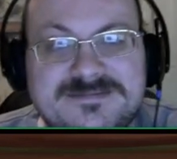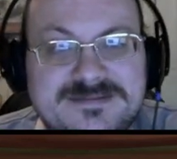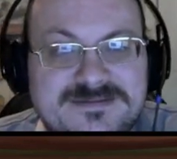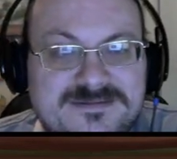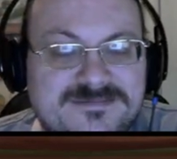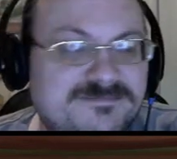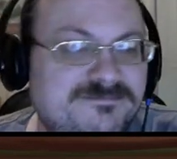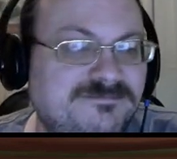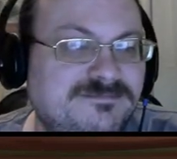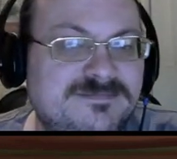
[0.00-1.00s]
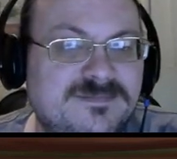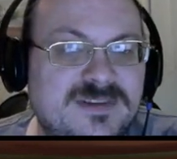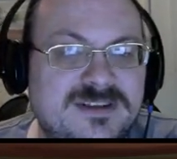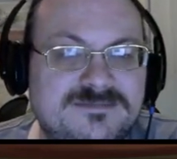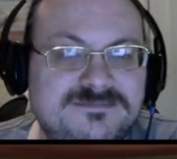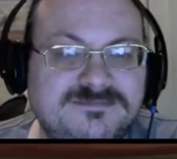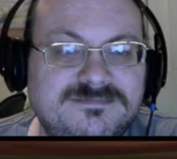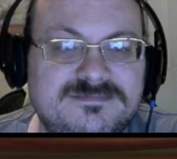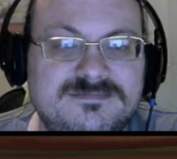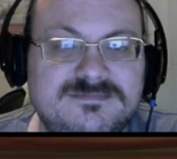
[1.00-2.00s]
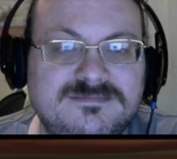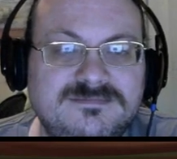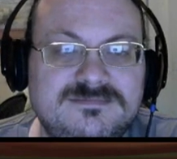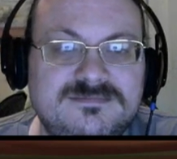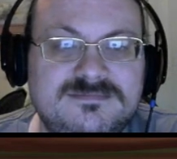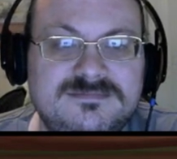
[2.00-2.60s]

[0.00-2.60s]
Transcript: Absolutely. Like, their goal was very modest.